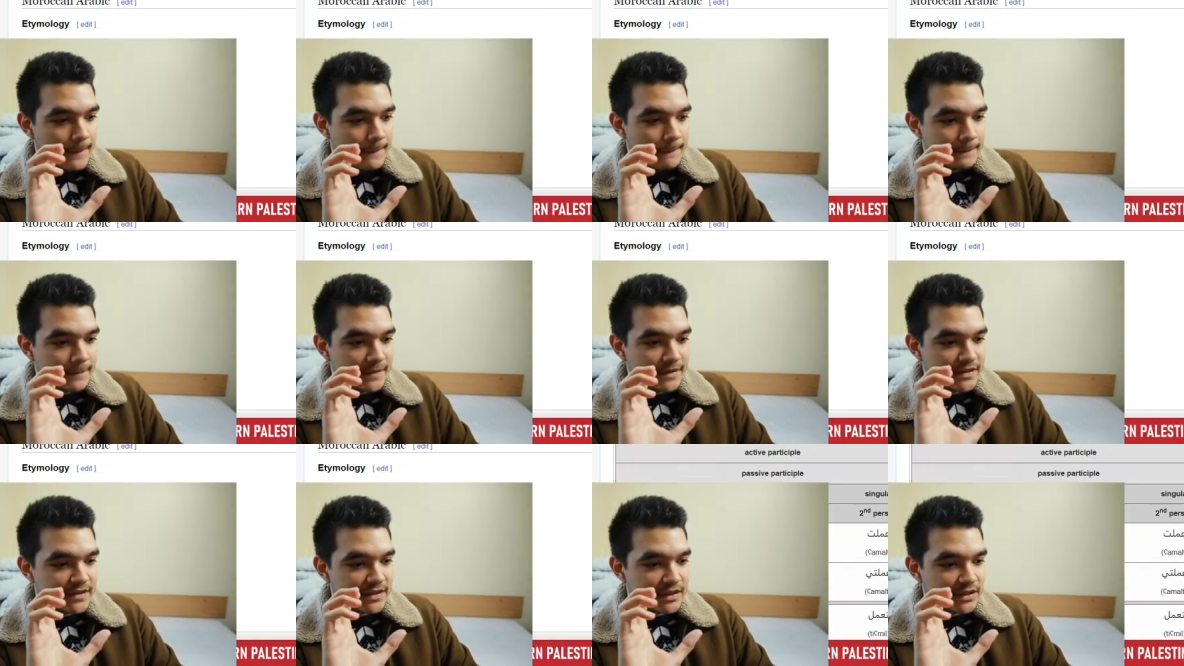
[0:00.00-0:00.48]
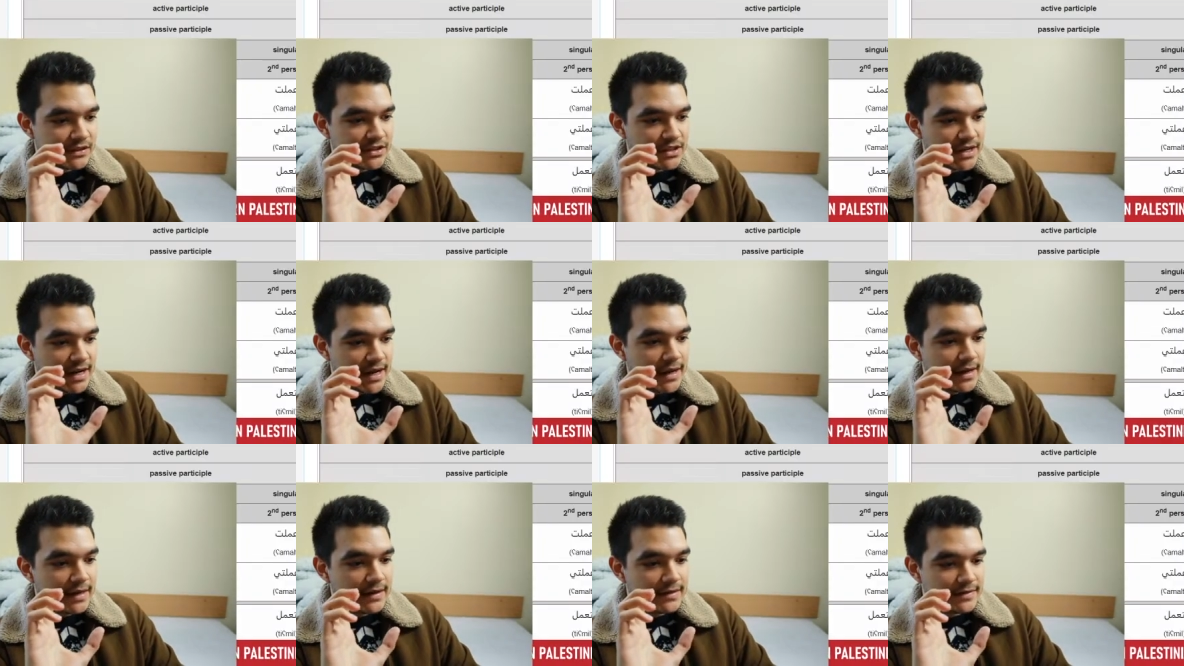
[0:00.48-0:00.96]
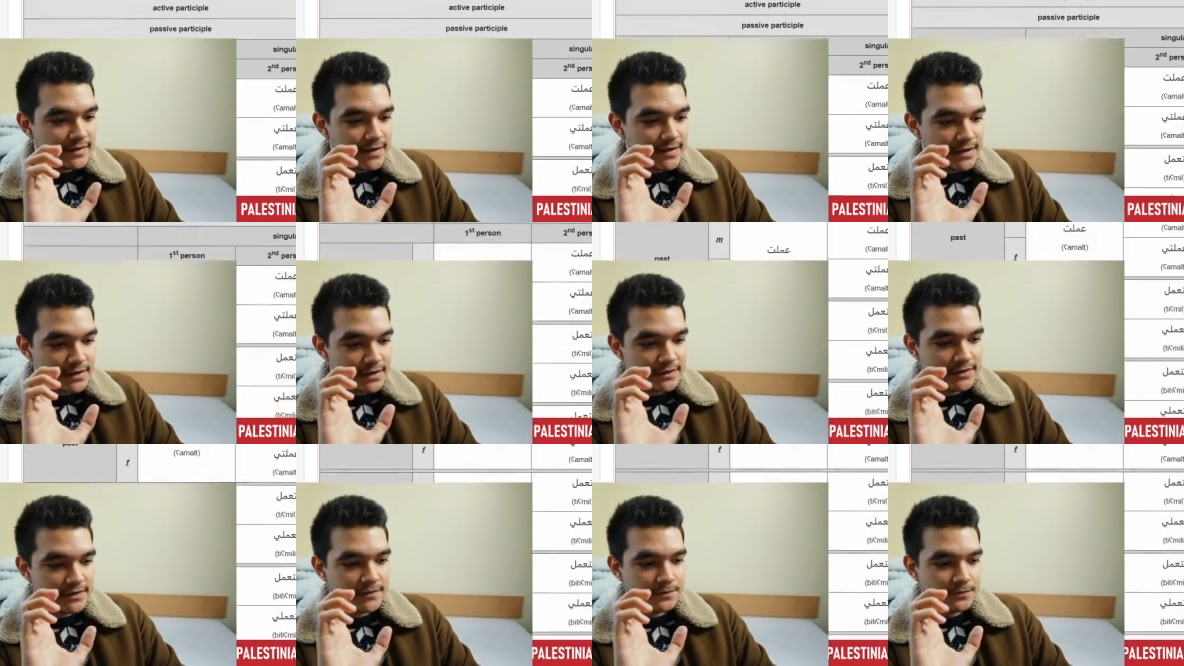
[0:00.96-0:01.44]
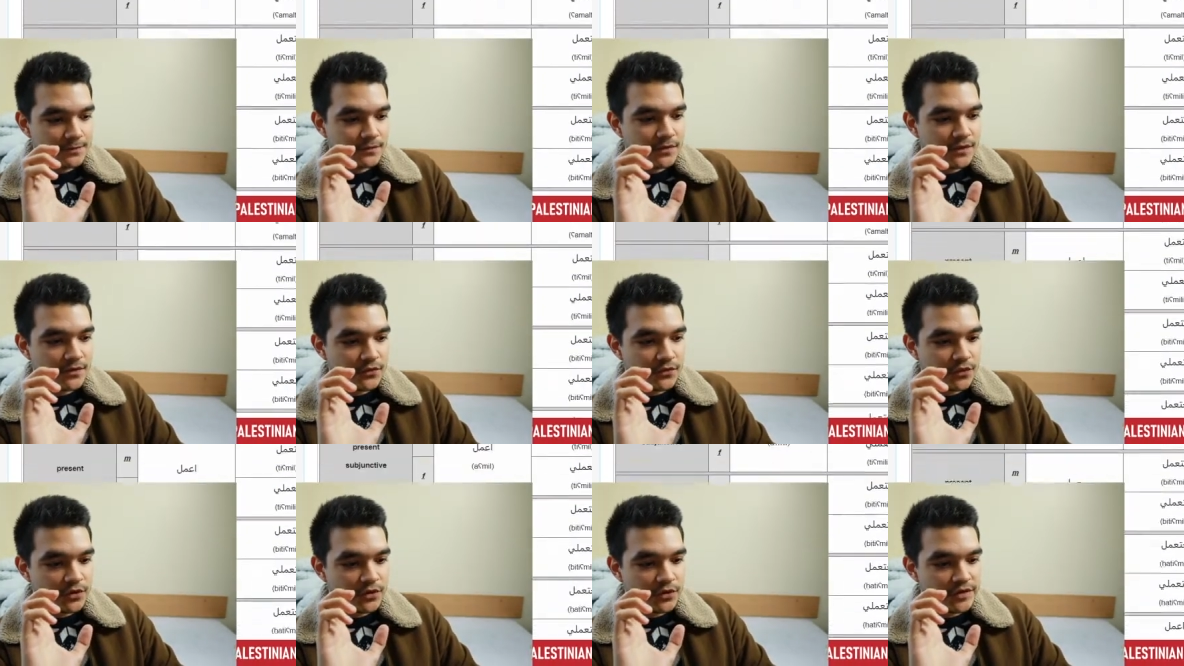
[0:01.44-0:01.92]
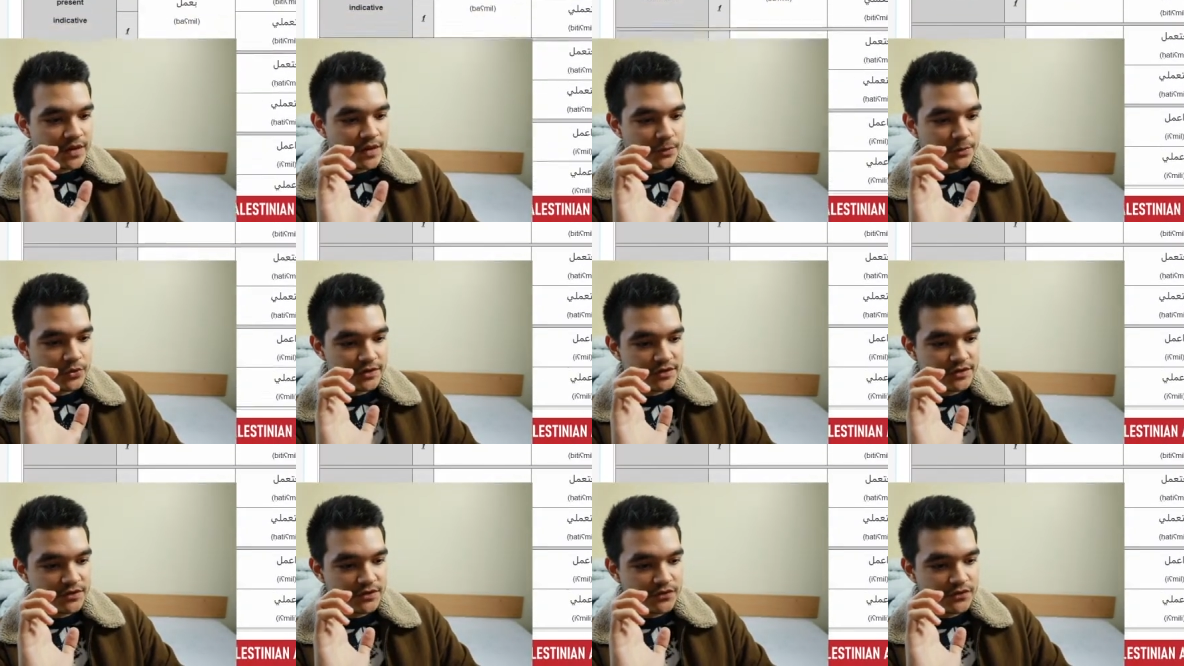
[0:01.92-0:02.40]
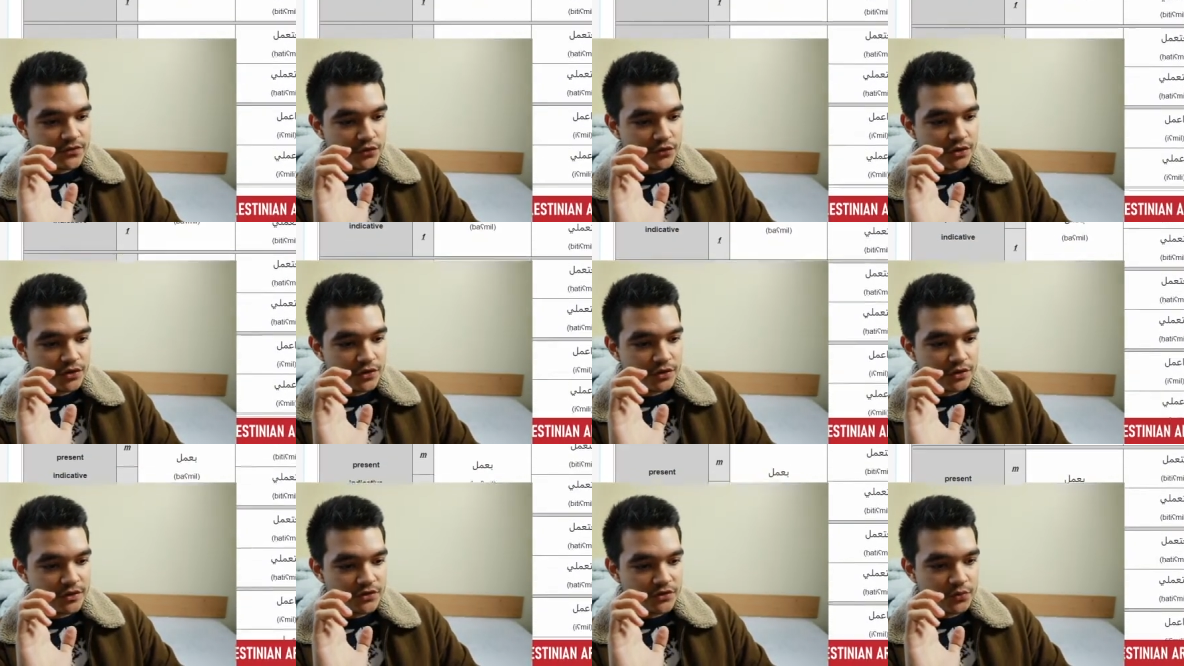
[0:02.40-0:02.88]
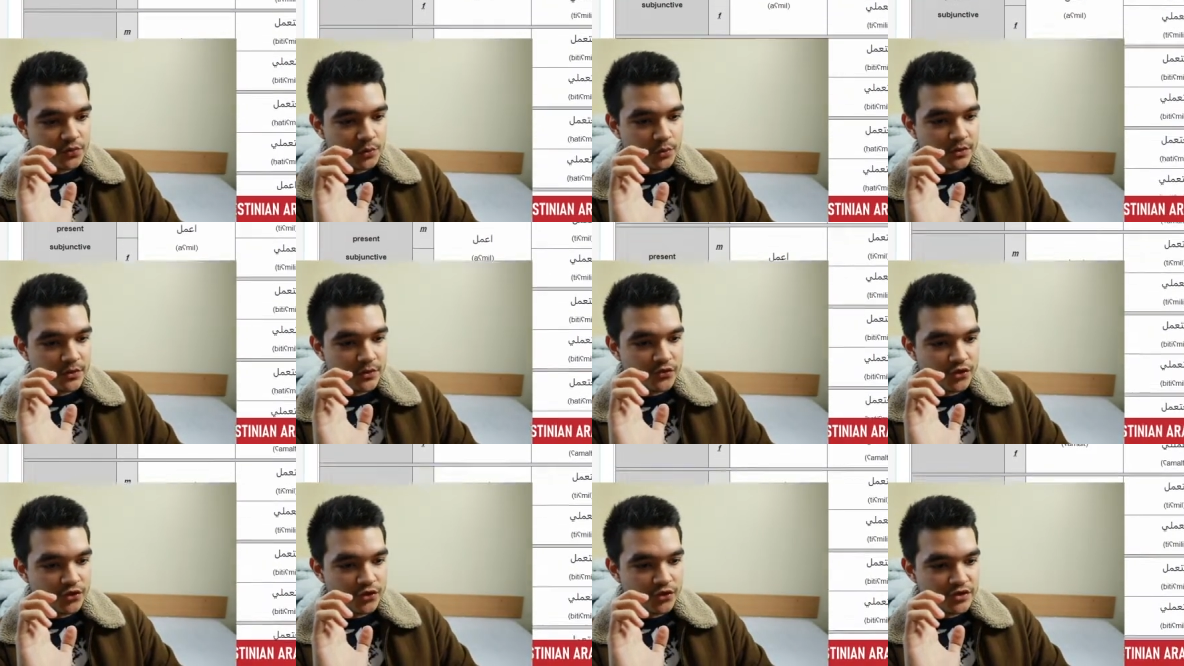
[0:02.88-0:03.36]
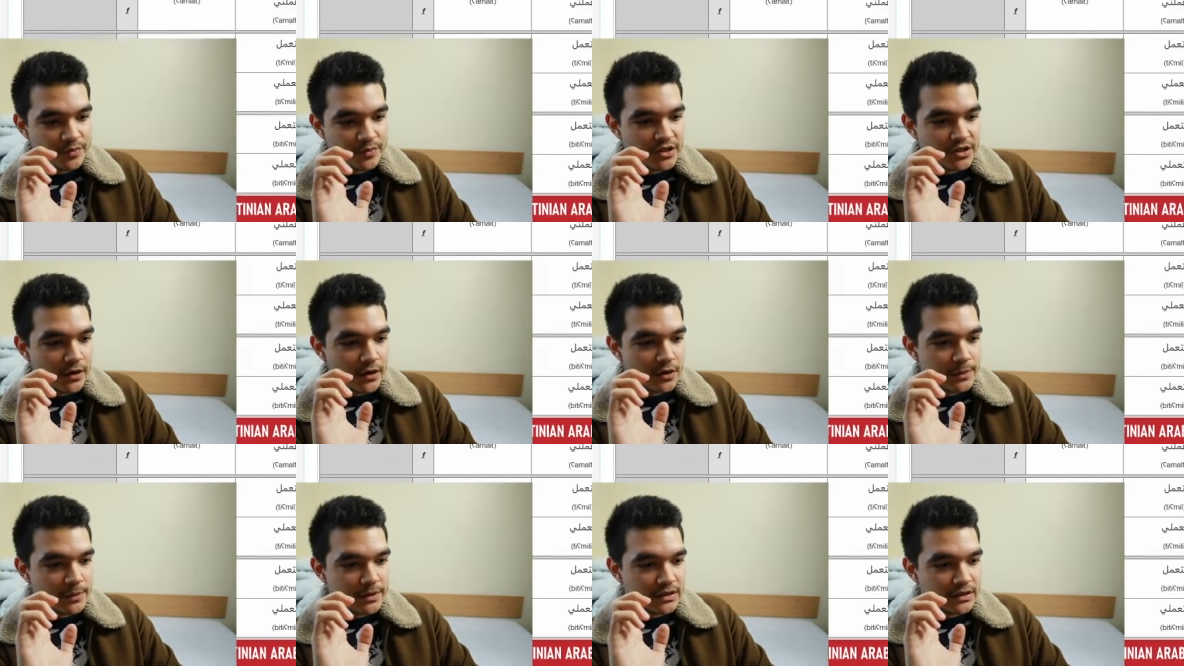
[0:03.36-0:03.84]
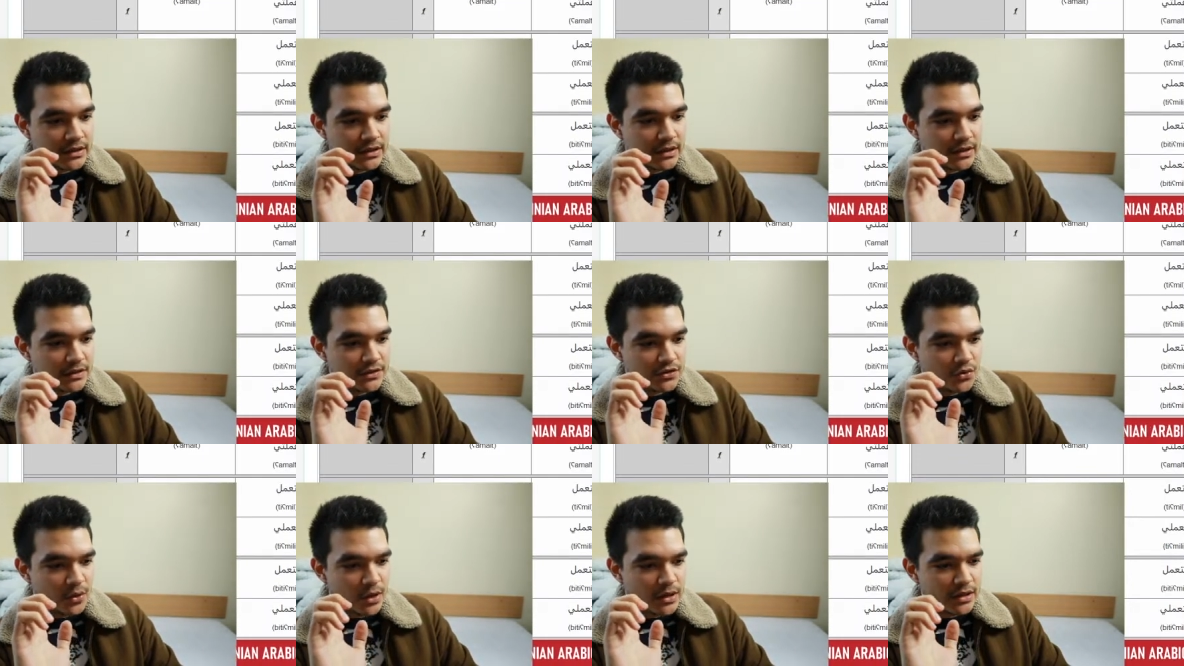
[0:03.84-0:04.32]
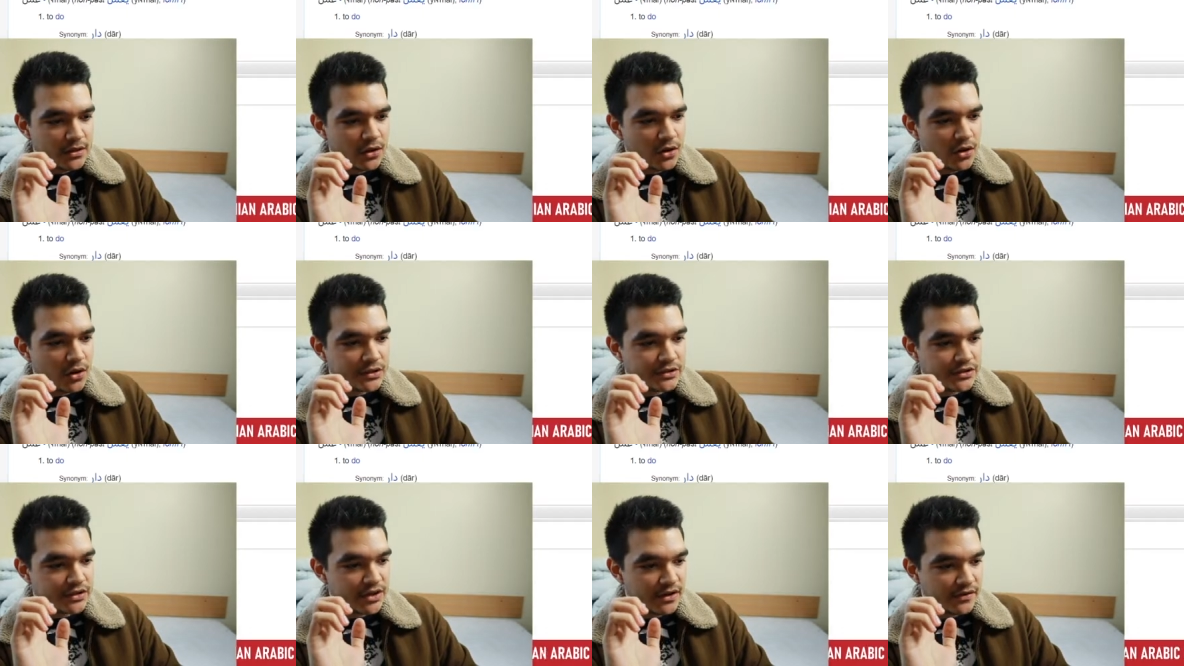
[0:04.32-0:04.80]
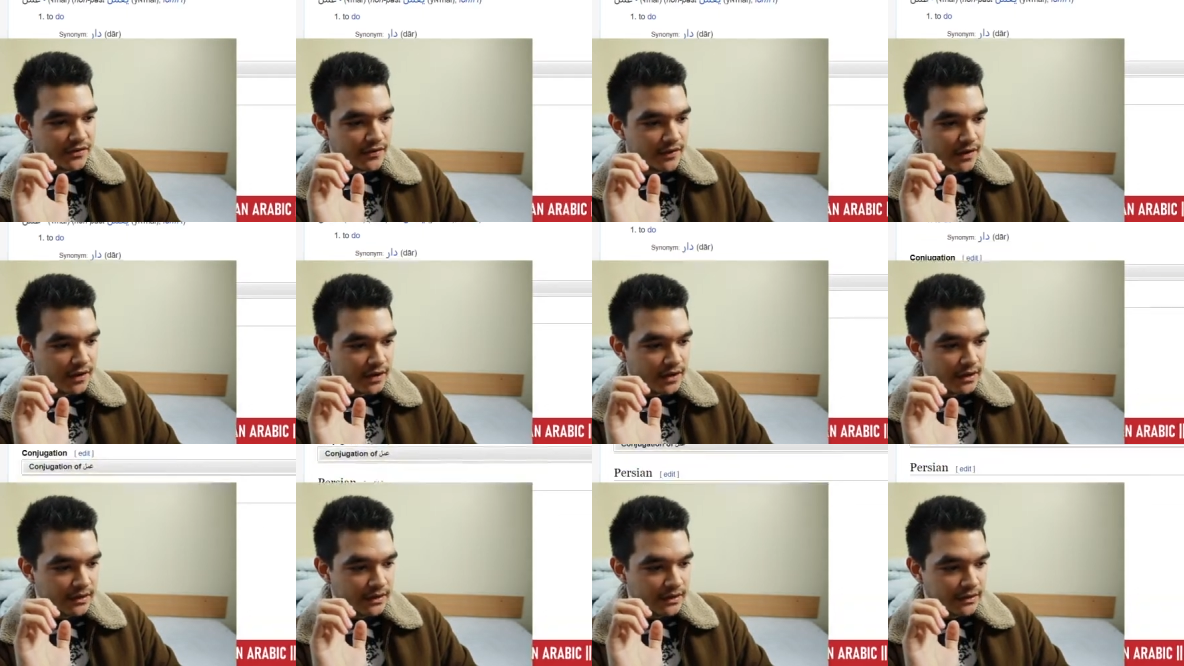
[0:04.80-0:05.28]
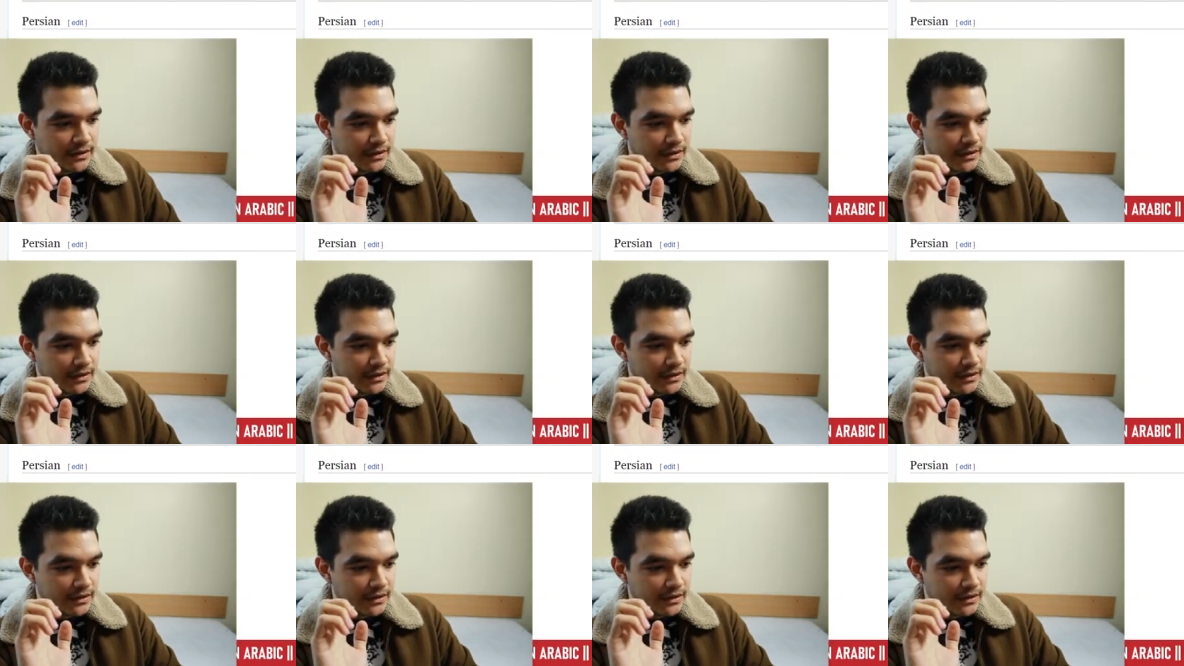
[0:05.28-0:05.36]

such as this. For example, this is one for Egyptian Arabic. It's quite large, I find.